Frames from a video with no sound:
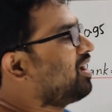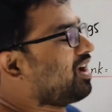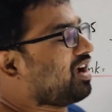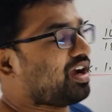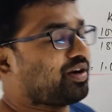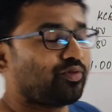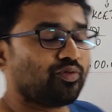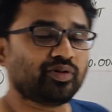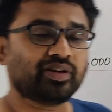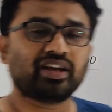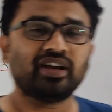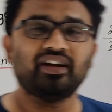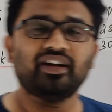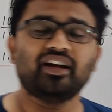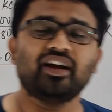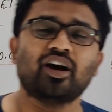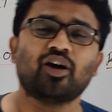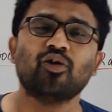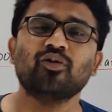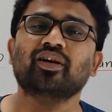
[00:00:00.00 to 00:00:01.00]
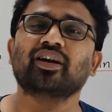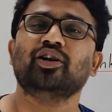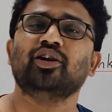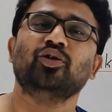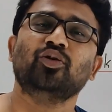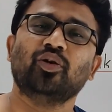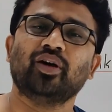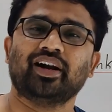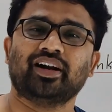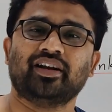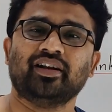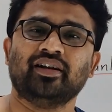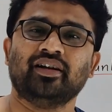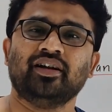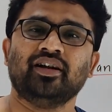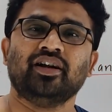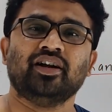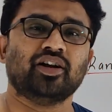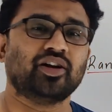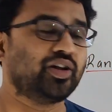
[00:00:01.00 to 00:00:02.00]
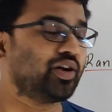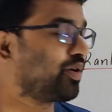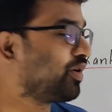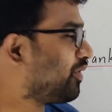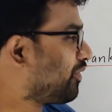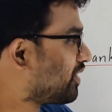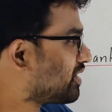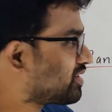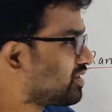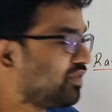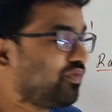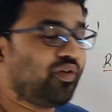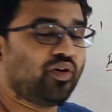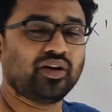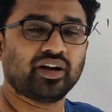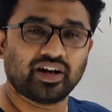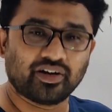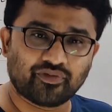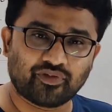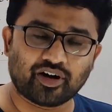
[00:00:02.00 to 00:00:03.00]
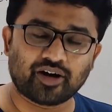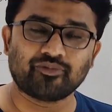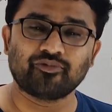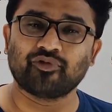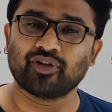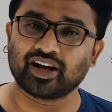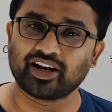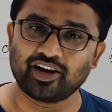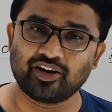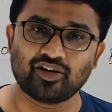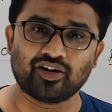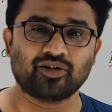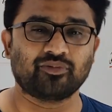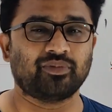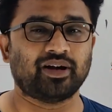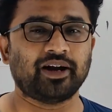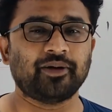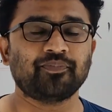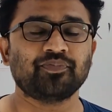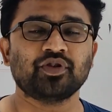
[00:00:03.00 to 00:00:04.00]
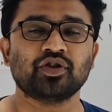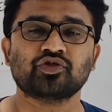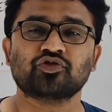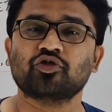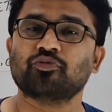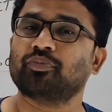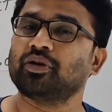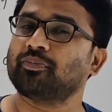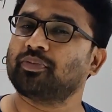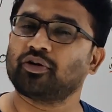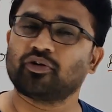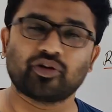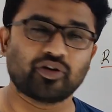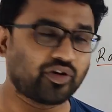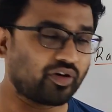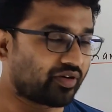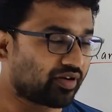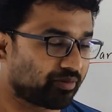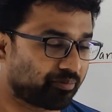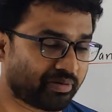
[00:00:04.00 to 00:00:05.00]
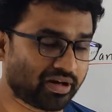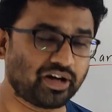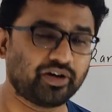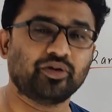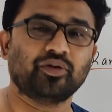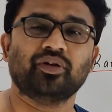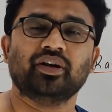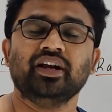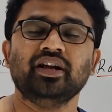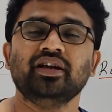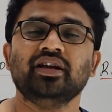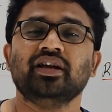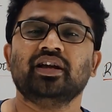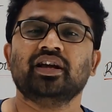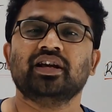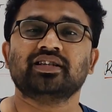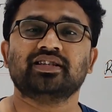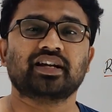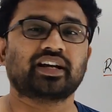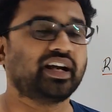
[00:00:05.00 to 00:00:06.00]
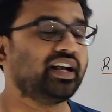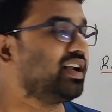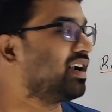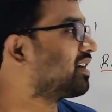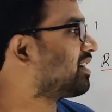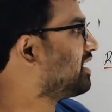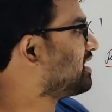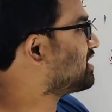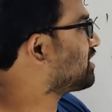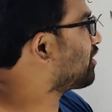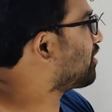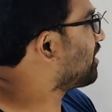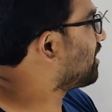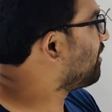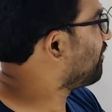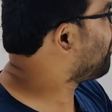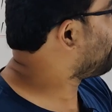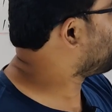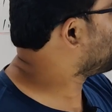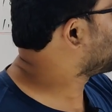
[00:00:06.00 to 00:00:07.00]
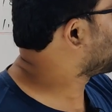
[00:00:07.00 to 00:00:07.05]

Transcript: I don't know how can do it they could have first of all informed very long back so people would have not repeated only second at least they could have informed